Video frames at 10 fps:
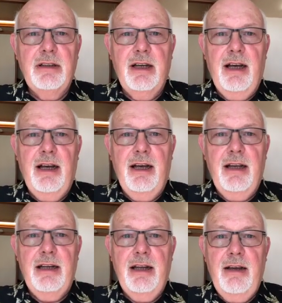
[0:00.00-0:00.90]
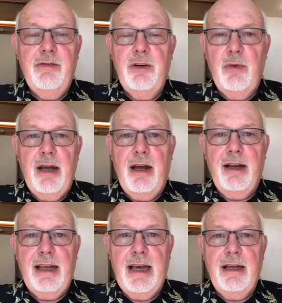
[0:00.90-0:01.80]
uh, in every way I
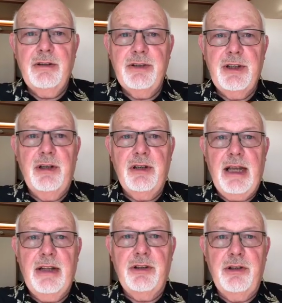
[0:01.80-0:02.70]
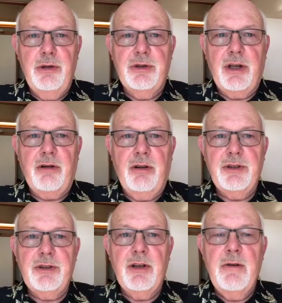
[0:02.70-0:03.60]
can to get the news across,